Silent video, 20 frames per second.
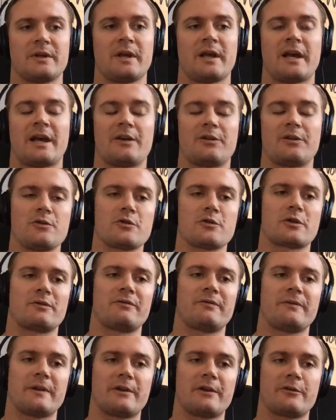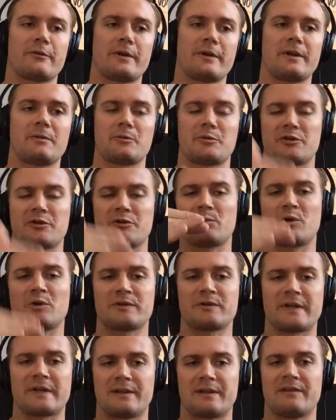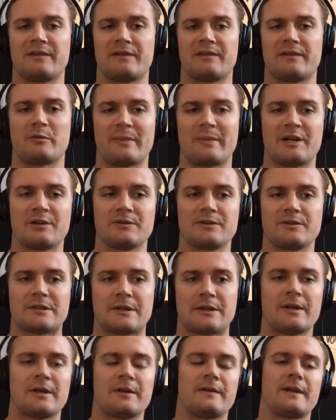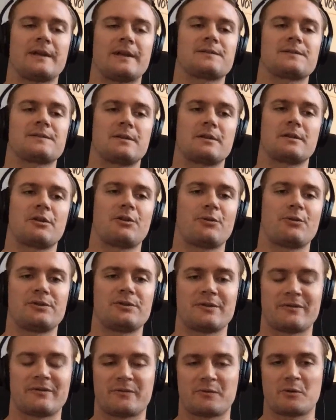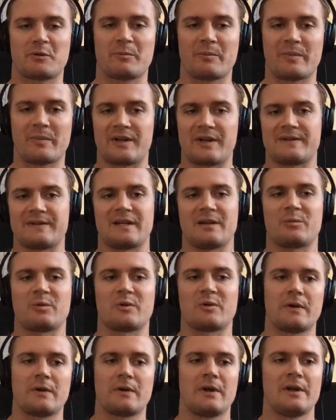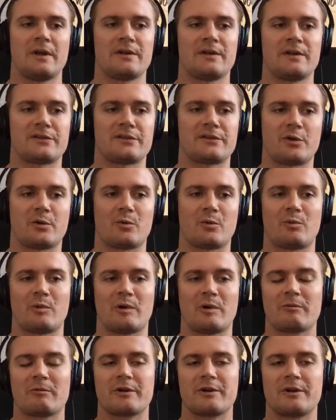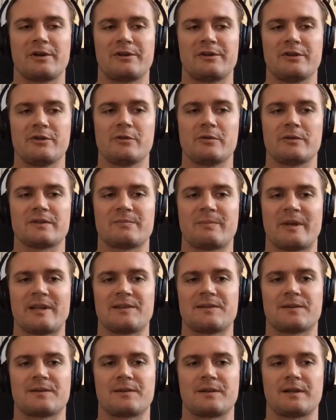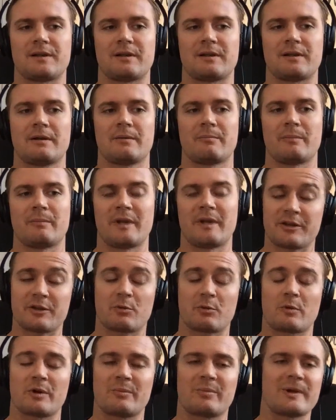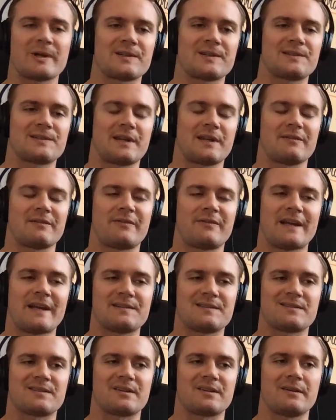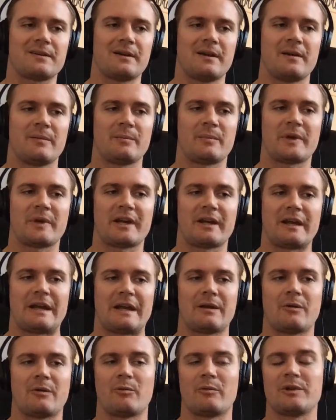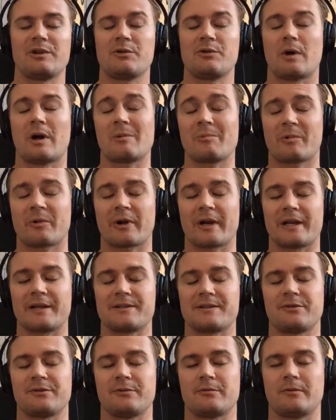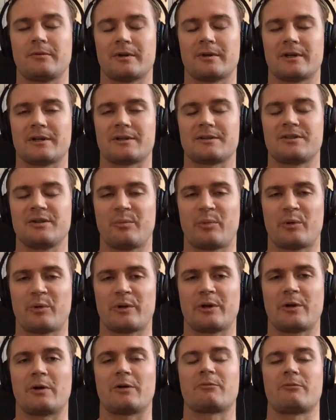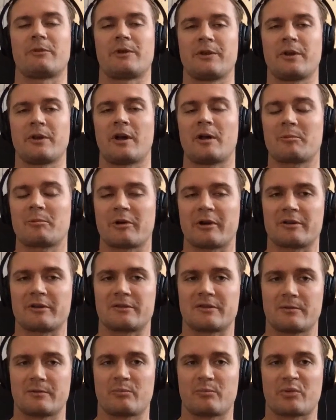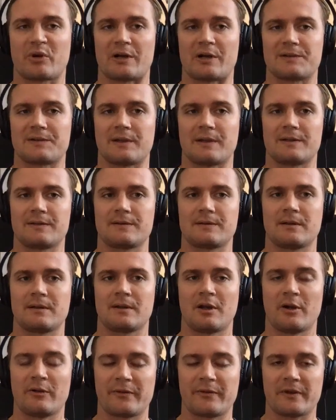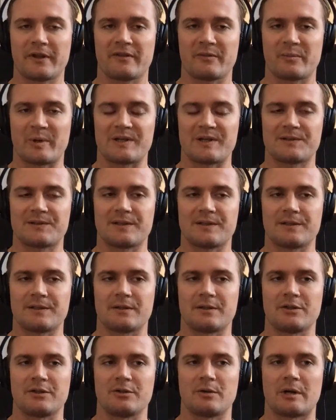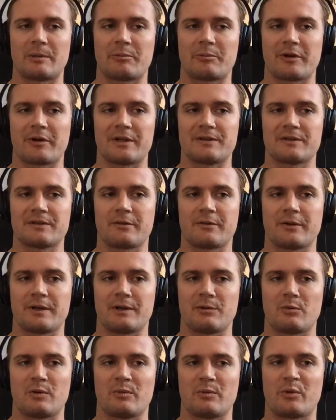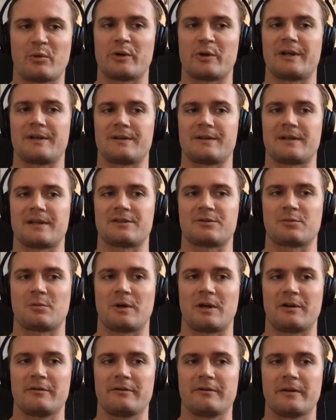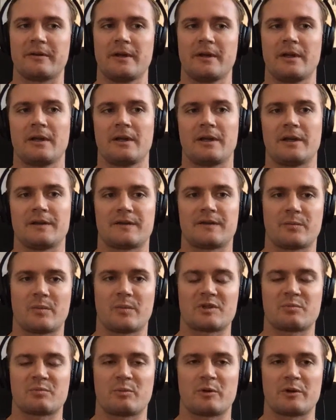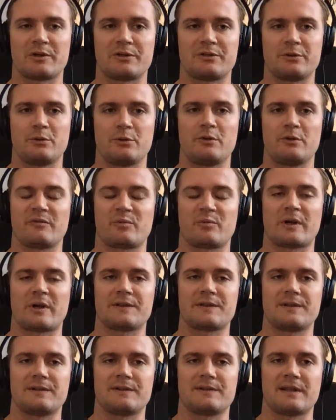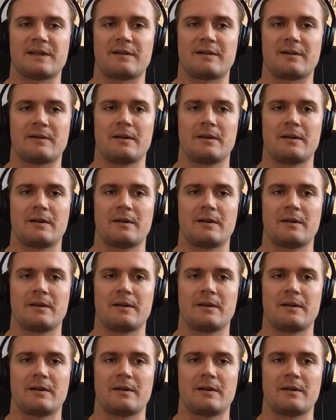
how you configure it, your multi-level amounts, that's going to go into a form meta table. So what we're going to do is basically make your WordPress site faster by when you upgrade to 2.0 and run the upgrades process. Hopefully everybody's seen the new upgrade screen in 1.8.12. It's a much more intuitive process that